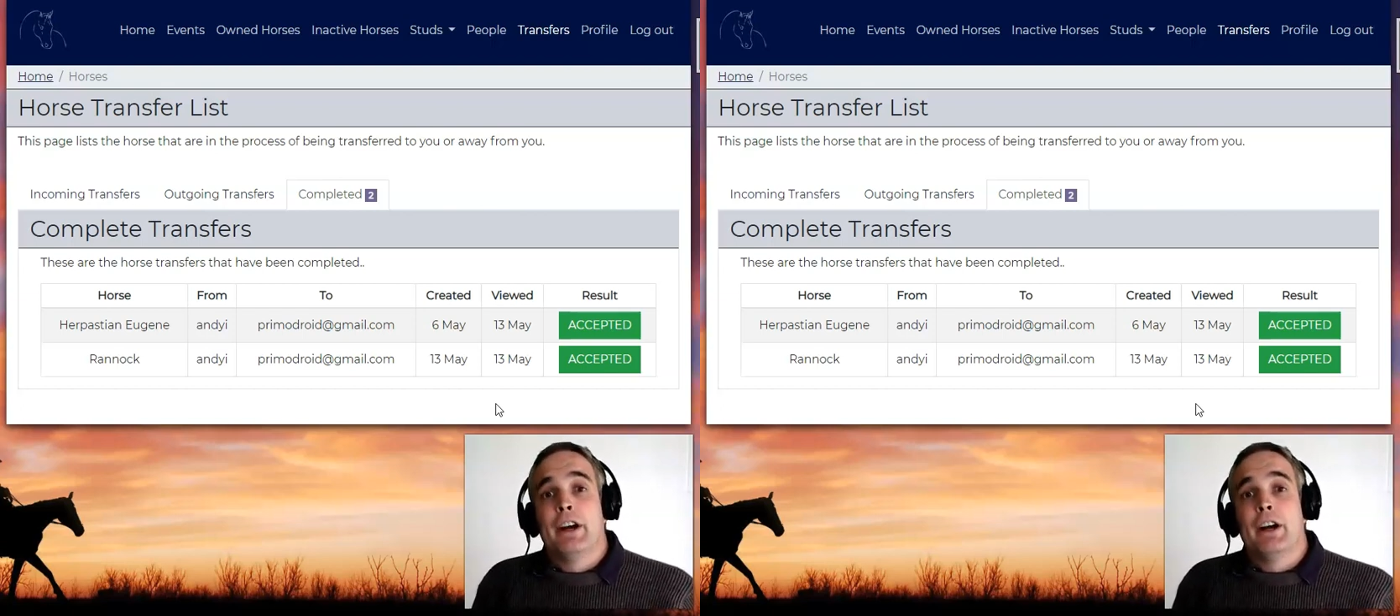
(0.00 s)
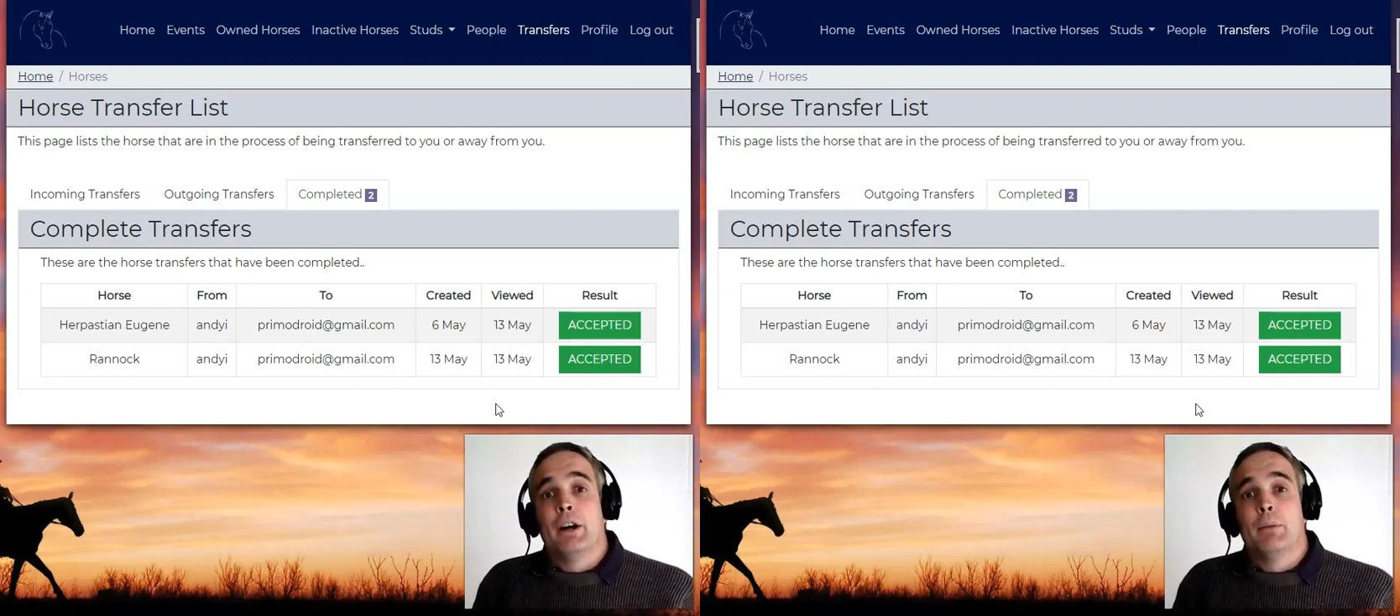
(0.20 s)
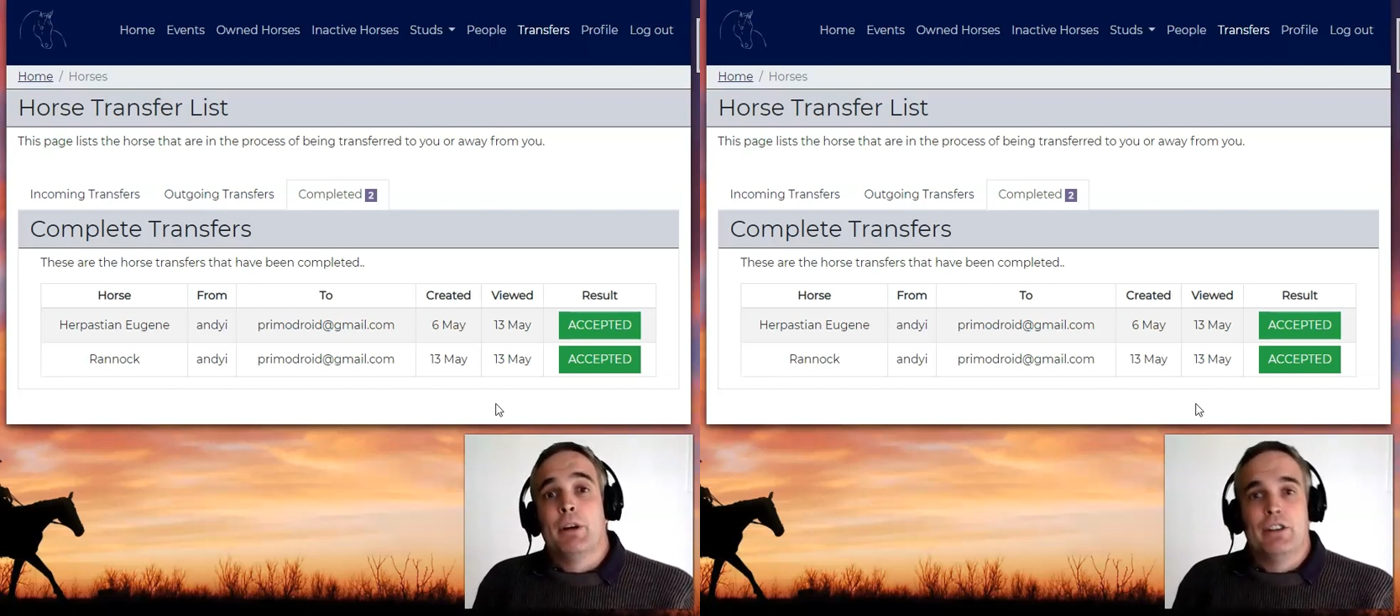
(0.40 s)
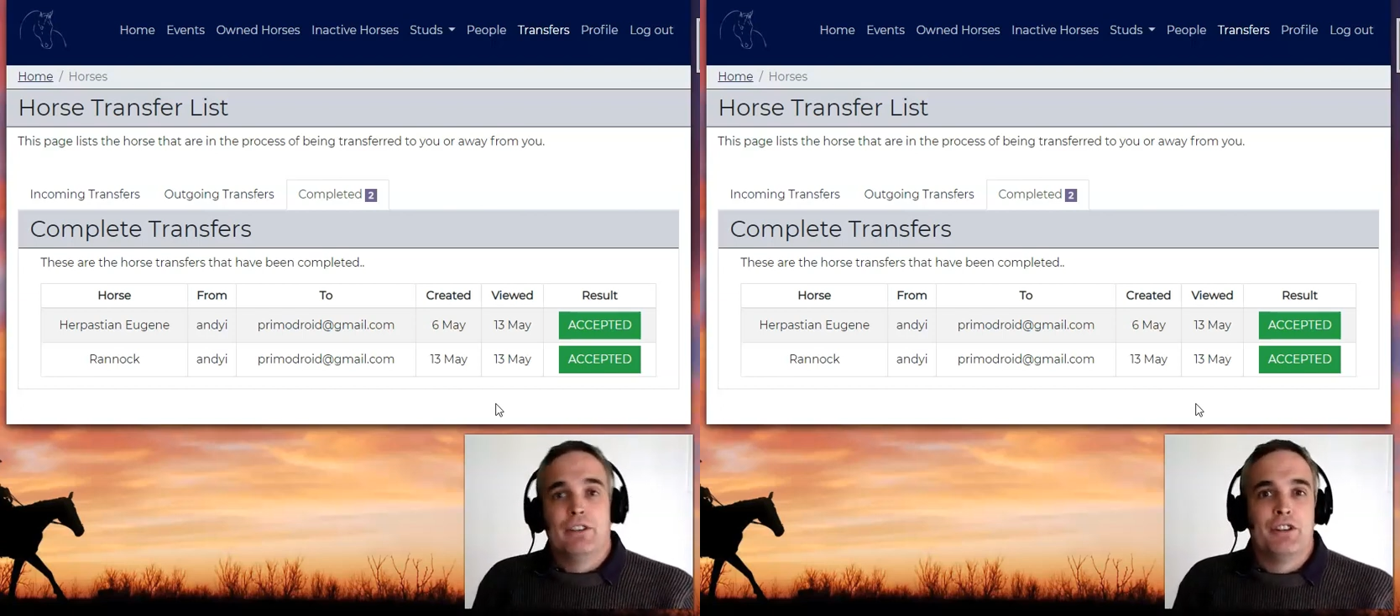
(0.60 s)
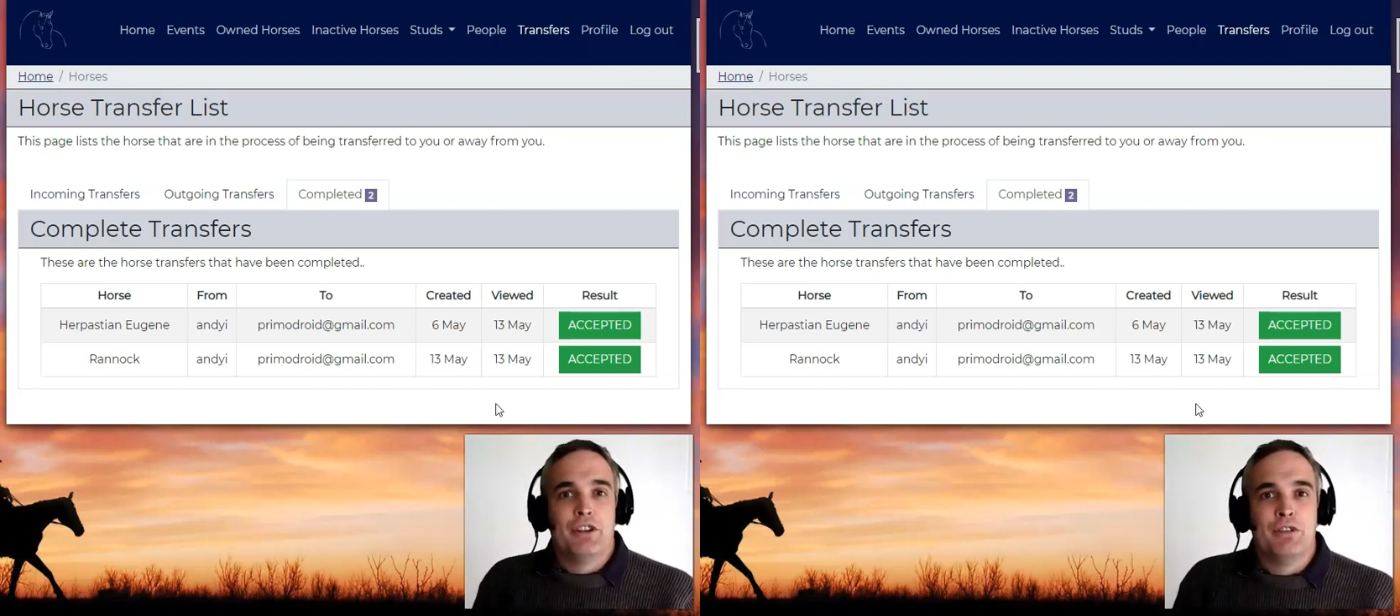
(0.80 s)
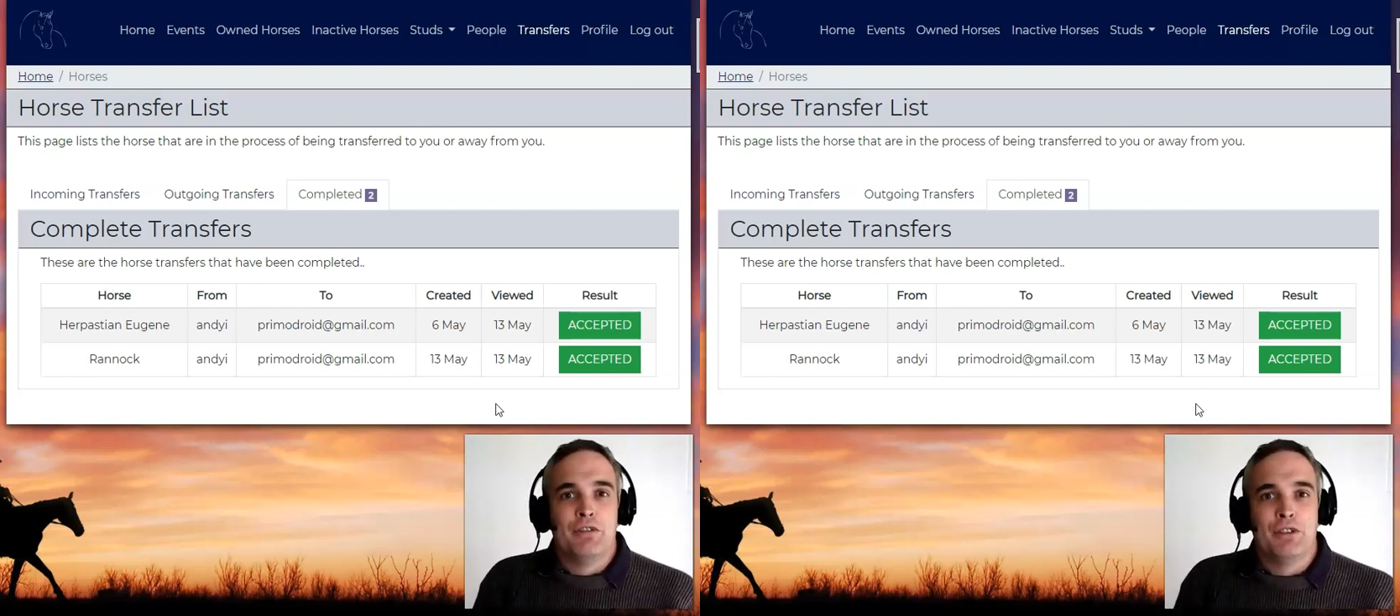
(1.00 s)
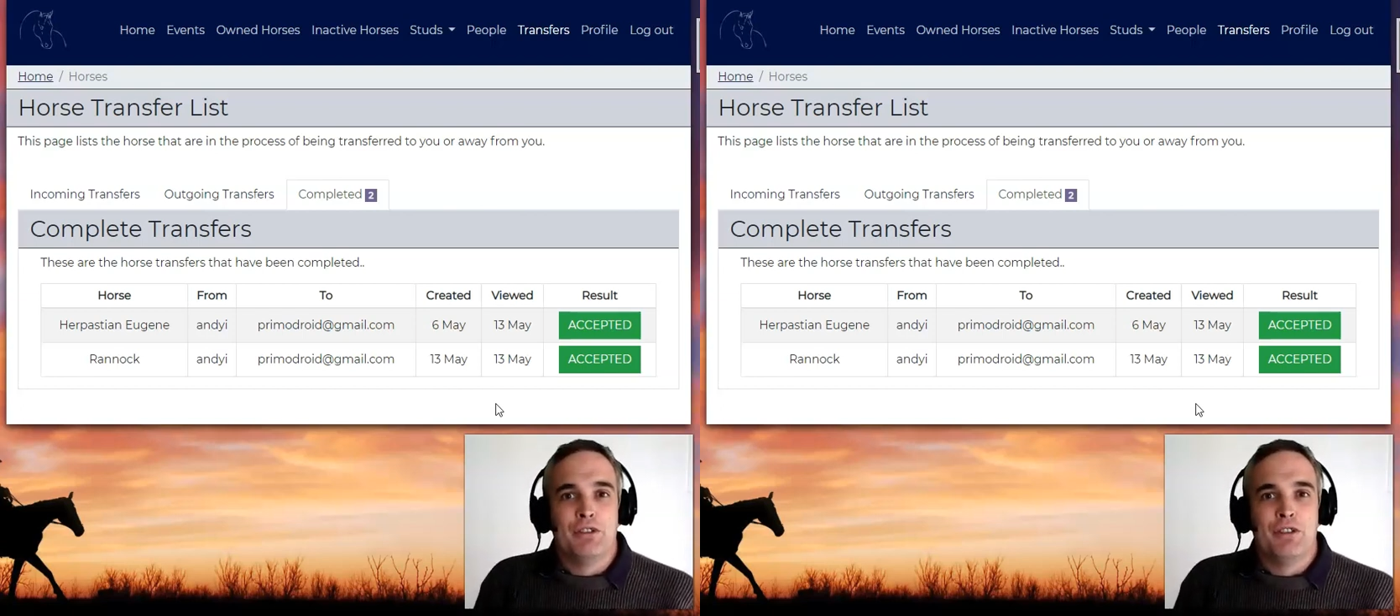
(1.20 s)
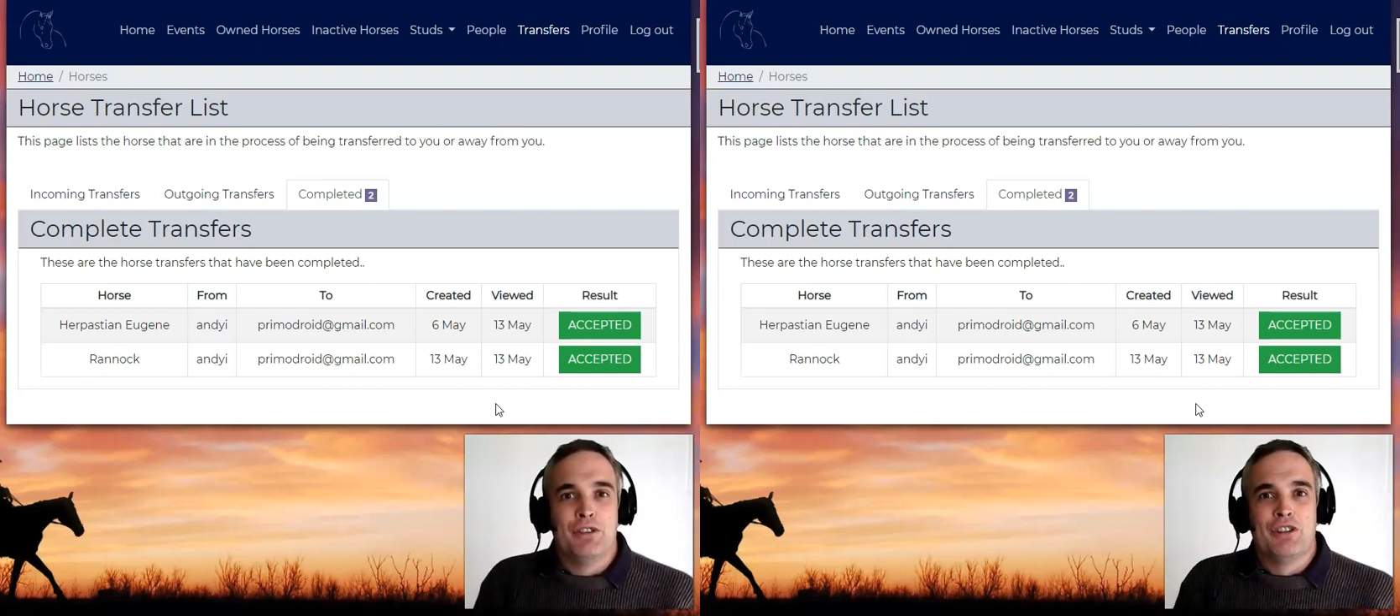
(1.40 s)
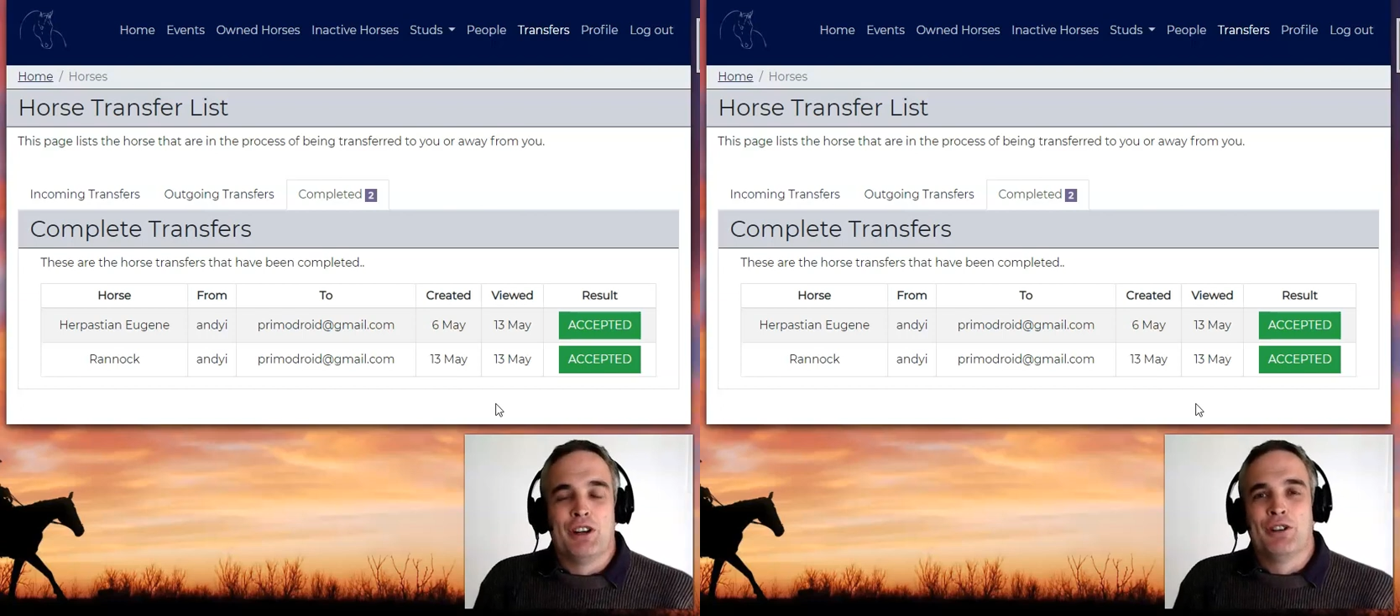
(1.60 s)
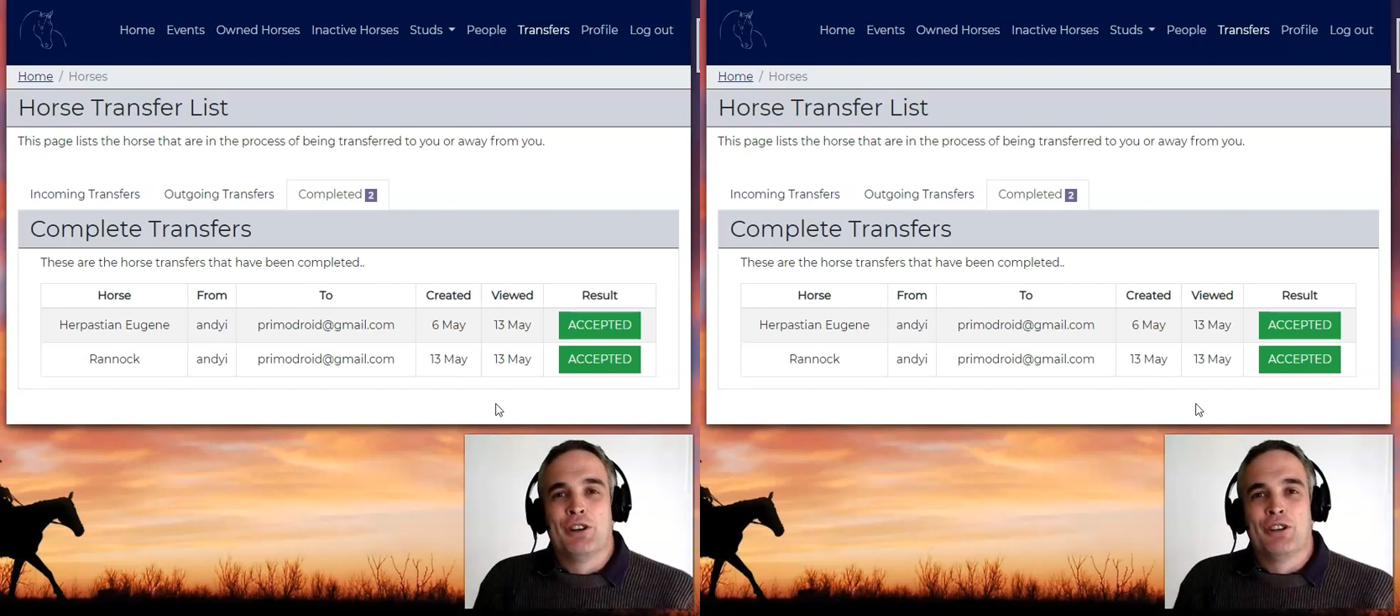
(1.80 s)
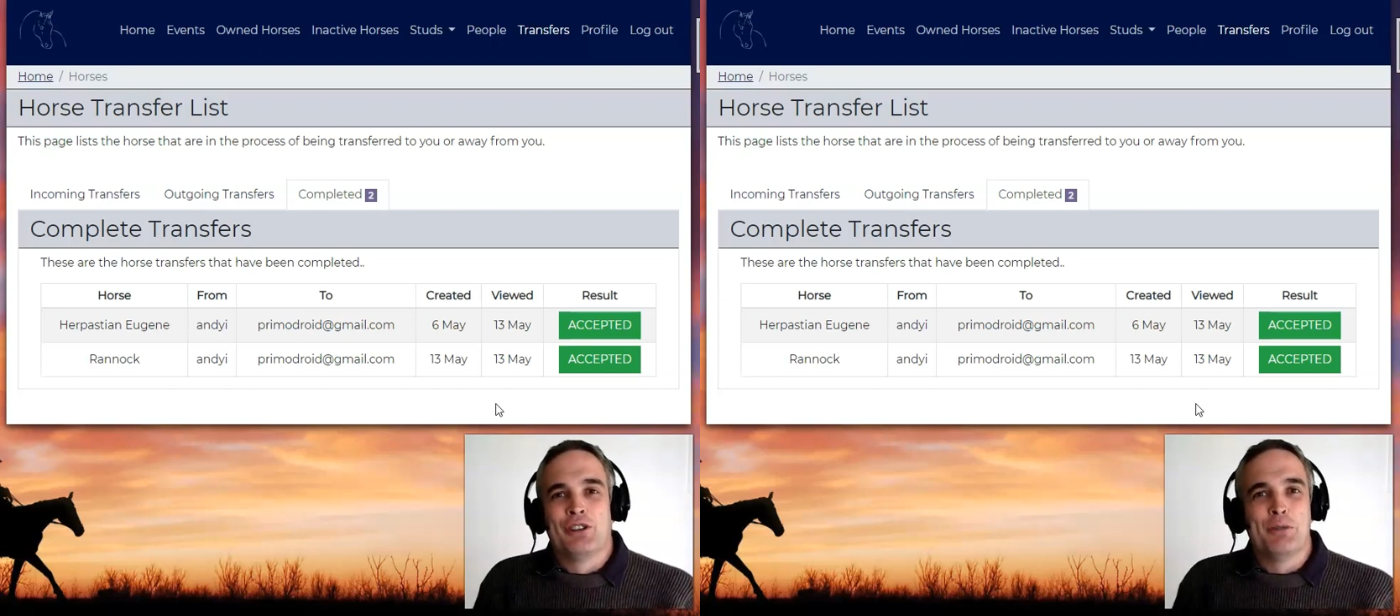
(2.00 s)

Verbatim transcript: uh, but if you chat nicely,